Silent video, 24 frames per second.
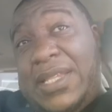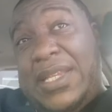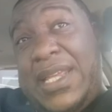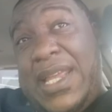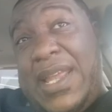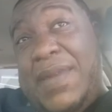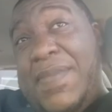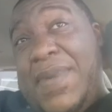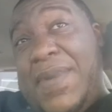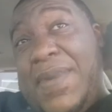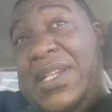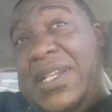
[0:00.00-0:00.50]

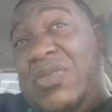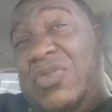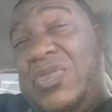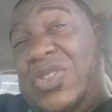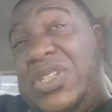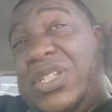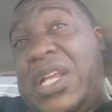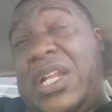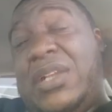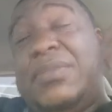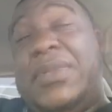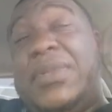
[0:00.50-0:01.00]
came in, and he was
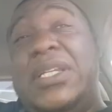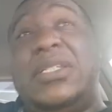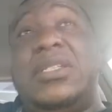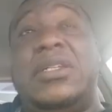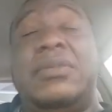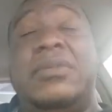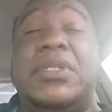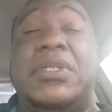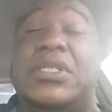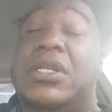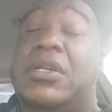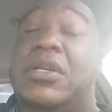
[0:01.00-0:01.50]
telling me, he
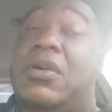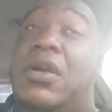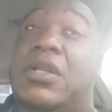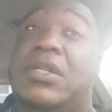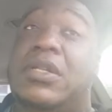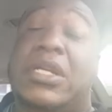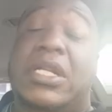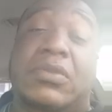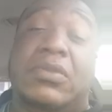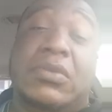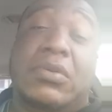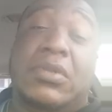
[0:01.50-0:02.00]
said, Mr.
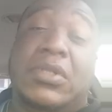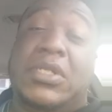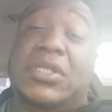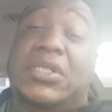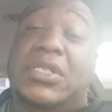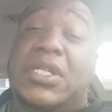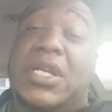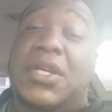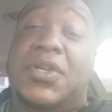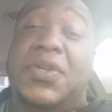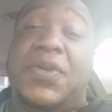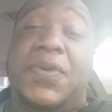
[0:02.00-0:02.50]
Gardner, I don't know what to
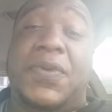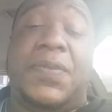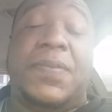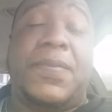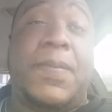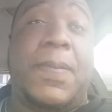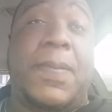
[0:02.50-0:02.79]
tell you.